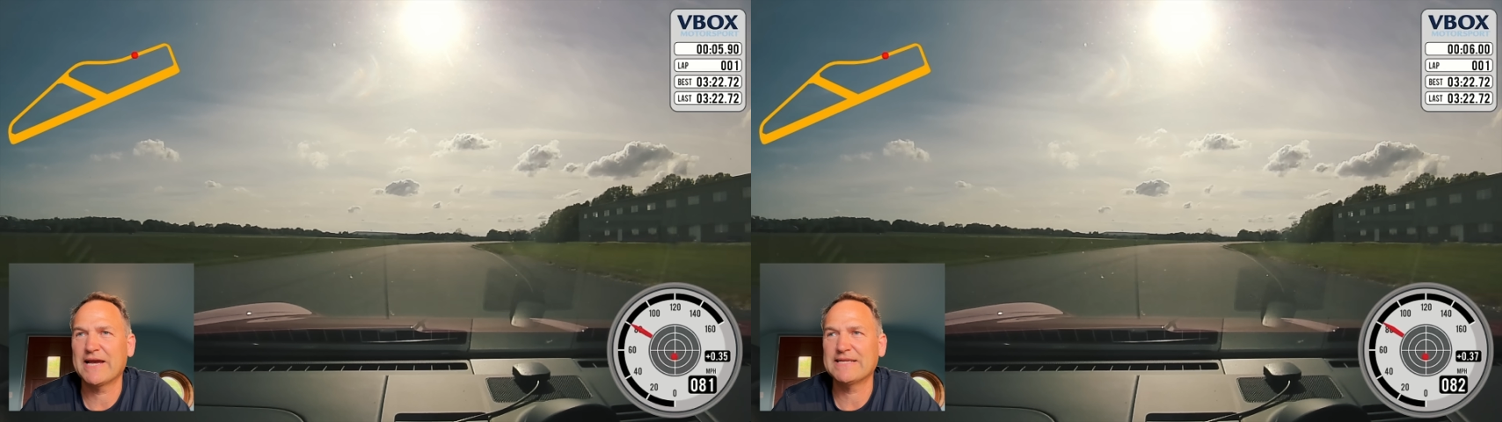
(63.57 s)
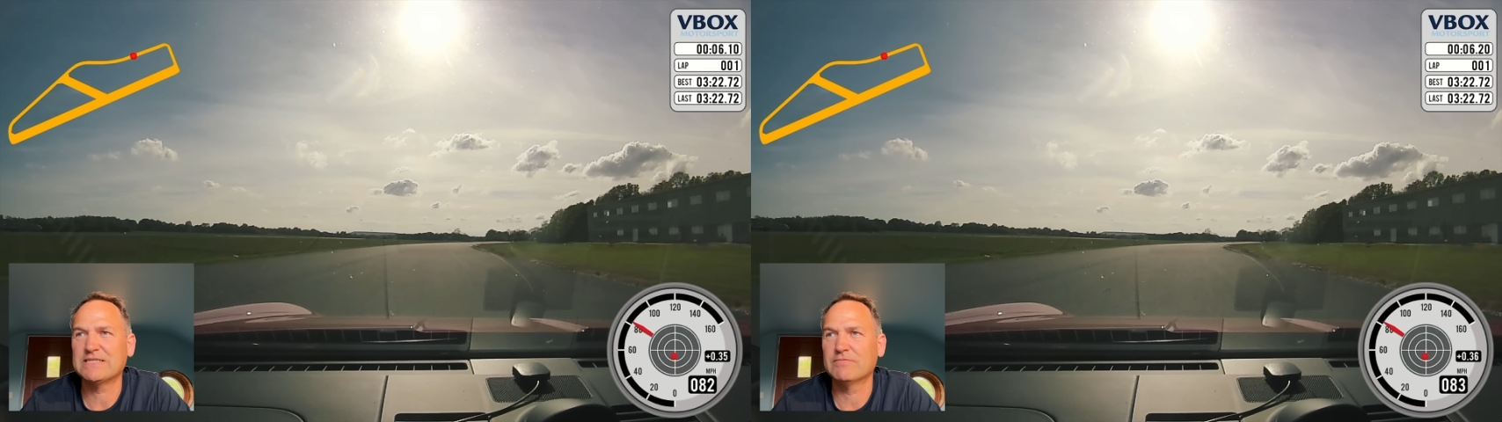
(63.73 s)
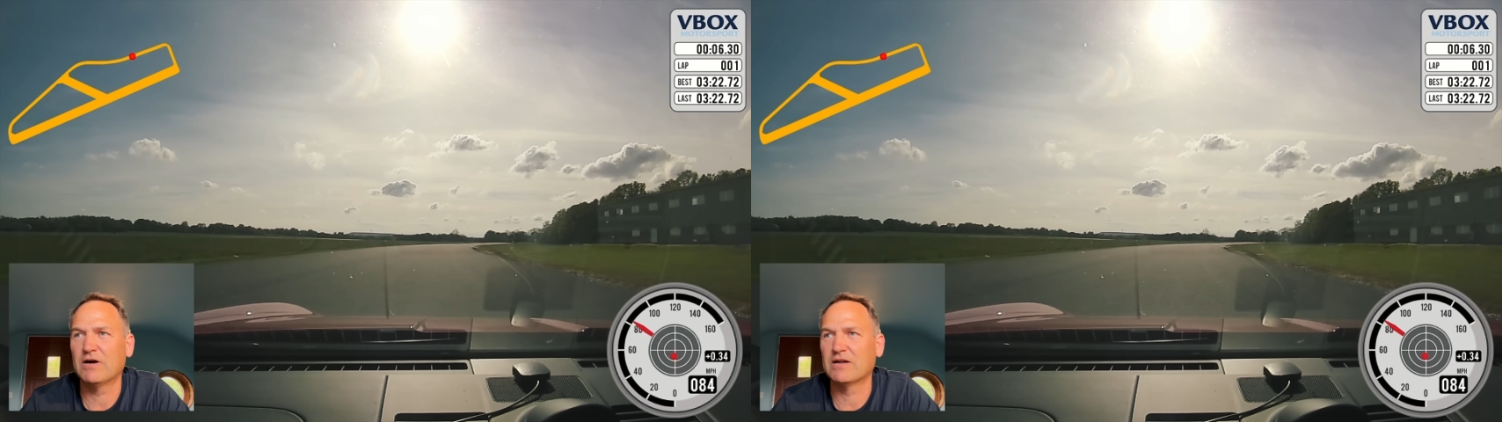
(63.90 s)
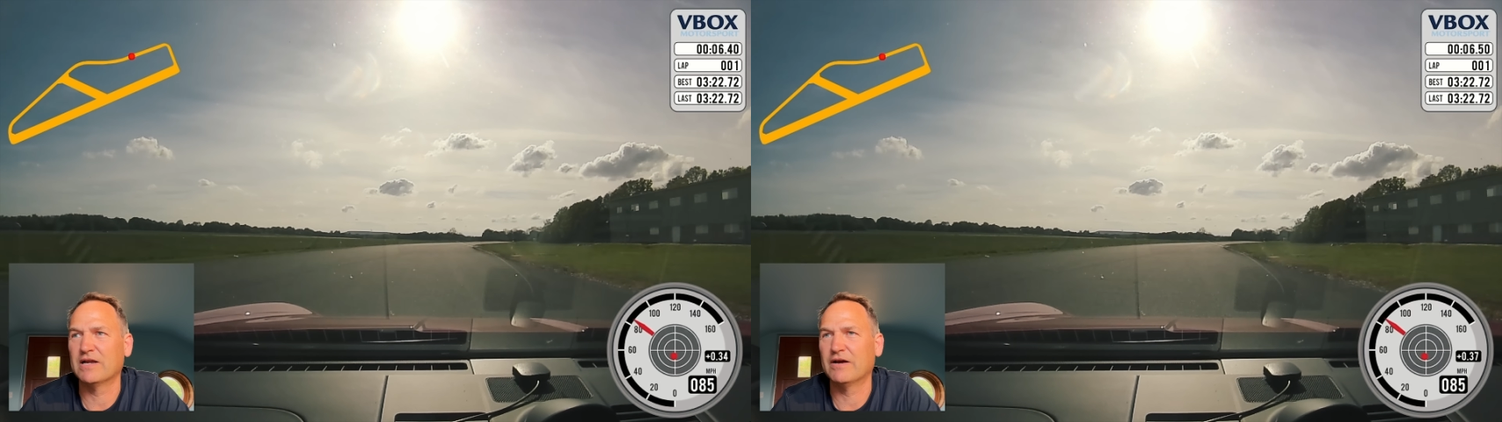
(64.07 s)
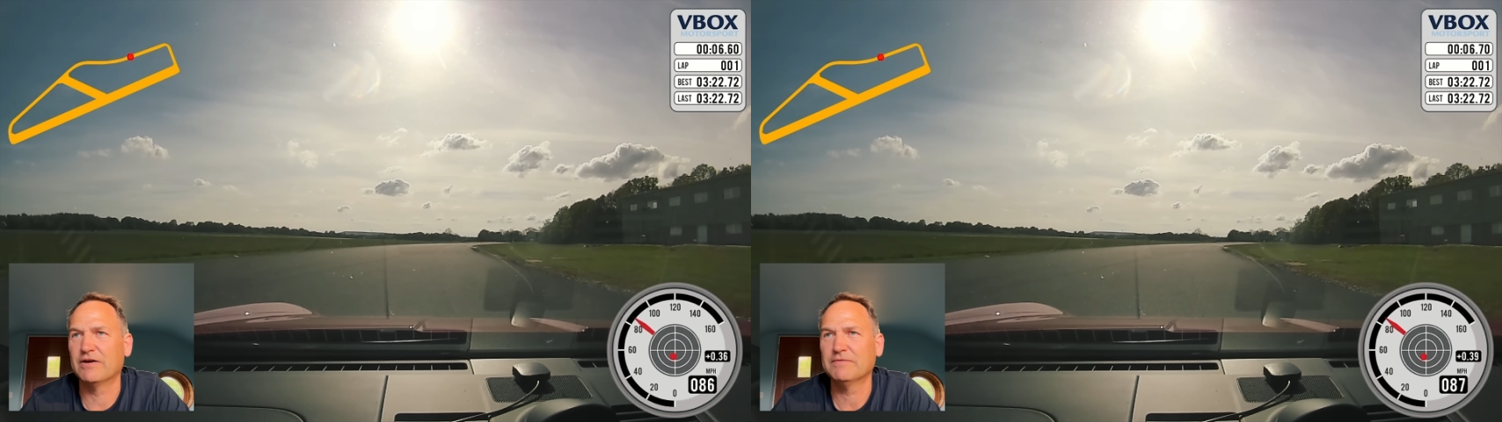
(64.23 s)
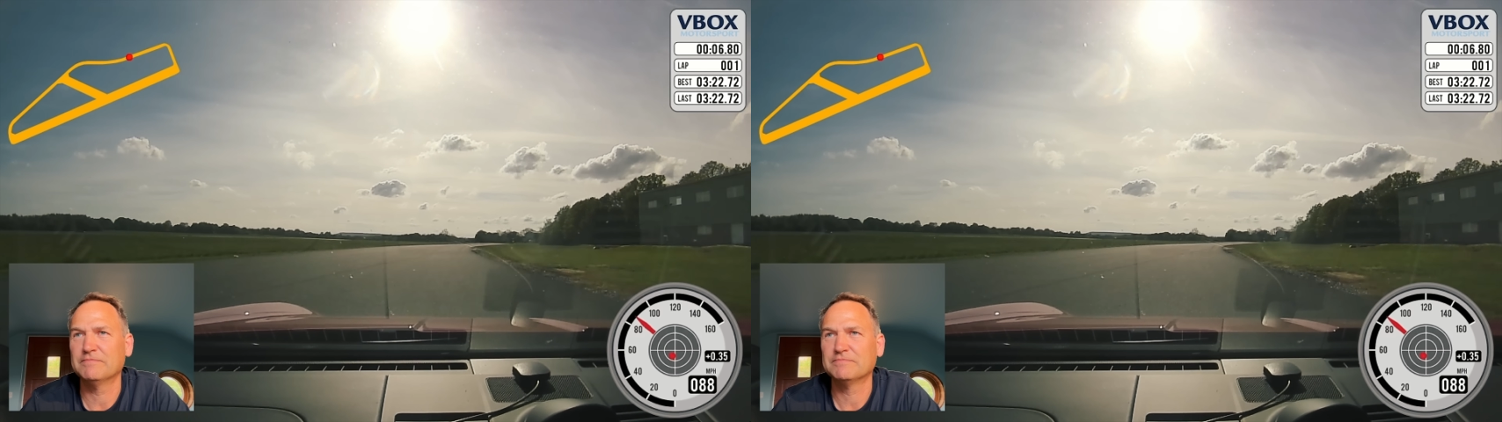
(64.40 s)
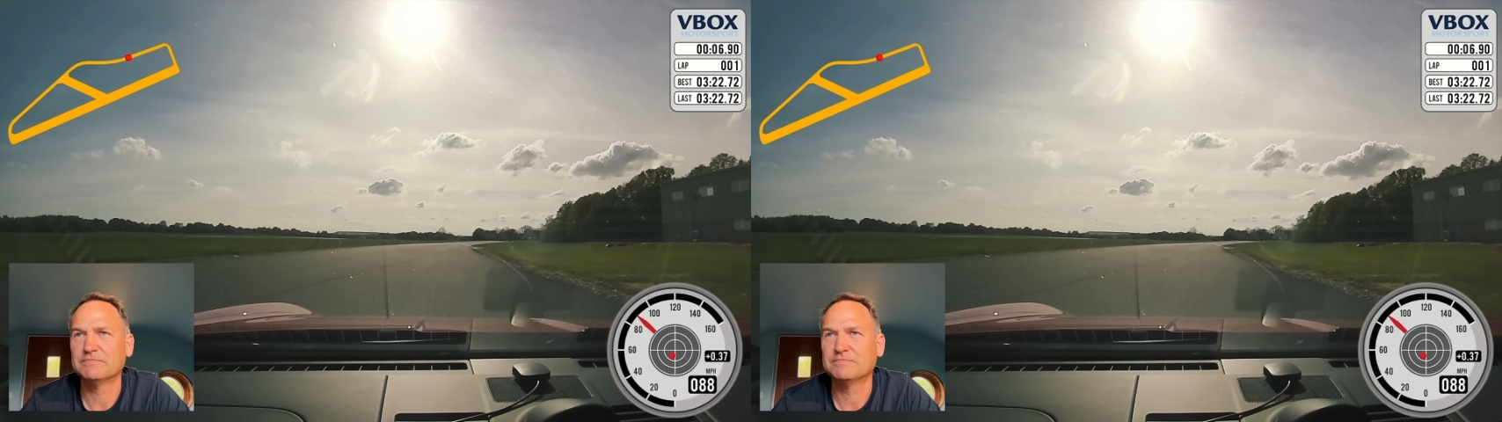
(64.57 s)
80 miles an hour